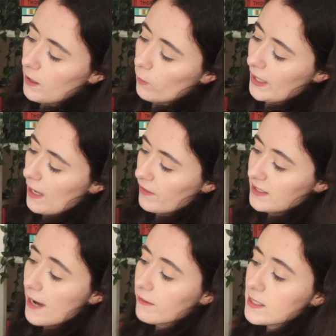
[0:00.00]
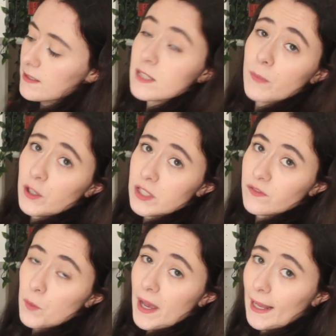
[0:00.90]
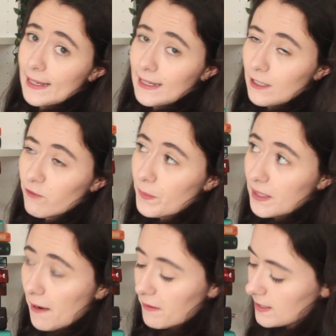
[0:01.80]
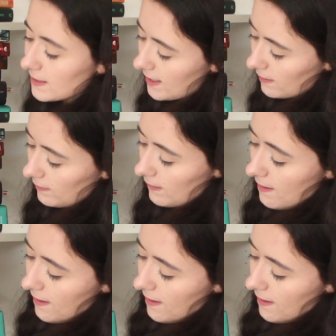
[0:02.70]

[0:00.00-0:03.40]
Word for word: We have Inheritance by Christopher Paolini from The Inheritance Cycle,